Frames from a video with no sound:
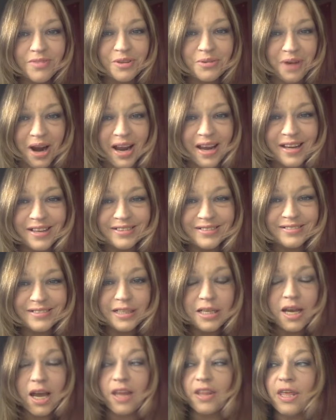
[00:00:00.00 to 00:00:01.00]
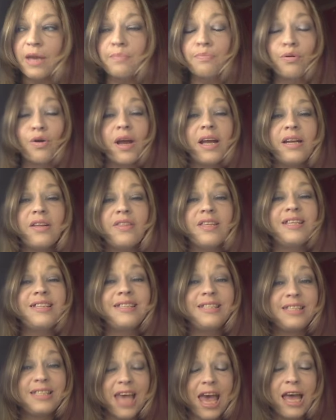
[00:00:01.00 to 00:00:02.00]
right? And they pray to
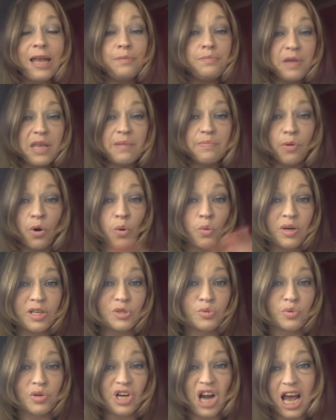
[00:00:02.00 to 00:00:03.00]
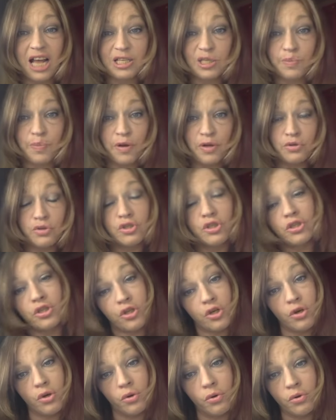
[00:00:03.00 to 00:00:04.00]
these dead people, which we're not supposed to
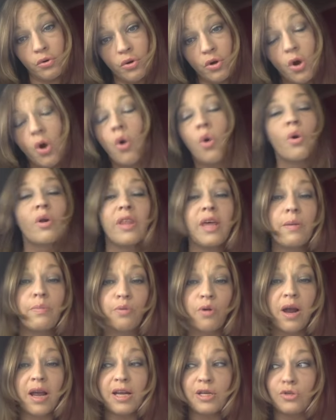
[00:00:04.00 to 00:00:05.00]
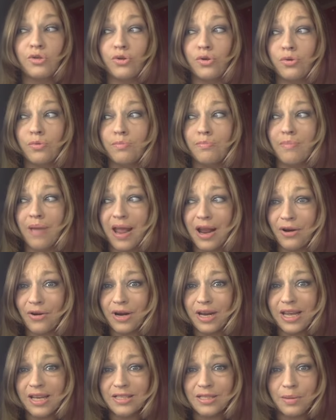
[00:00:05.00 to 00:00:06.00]
do. Or they pray to
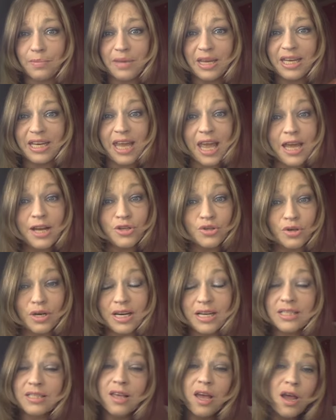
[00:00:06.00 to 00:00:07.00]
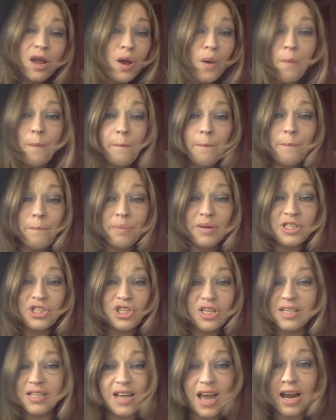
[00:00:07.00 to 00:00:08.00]
Mary as a mediatrix, but
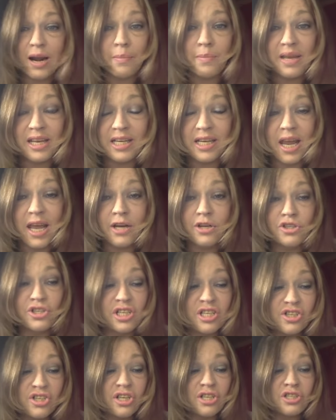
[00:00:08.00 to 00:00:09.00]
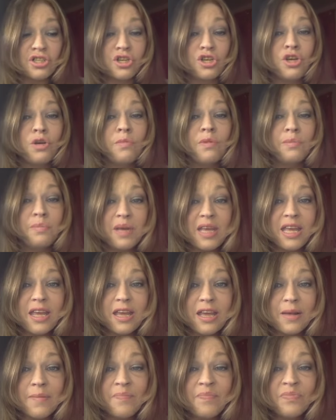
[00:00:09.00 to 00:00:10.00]
she's not a mediator. She's just a human
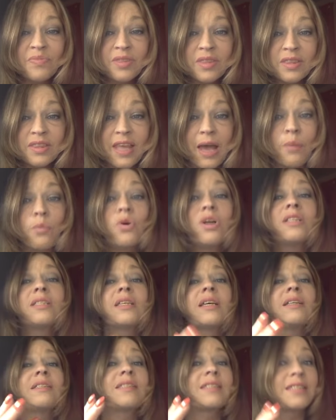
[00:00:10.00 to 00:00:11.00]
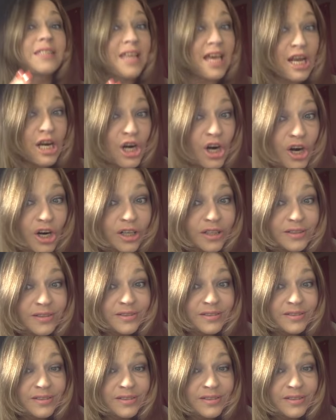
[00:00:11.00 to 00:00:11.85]
being that was a sinner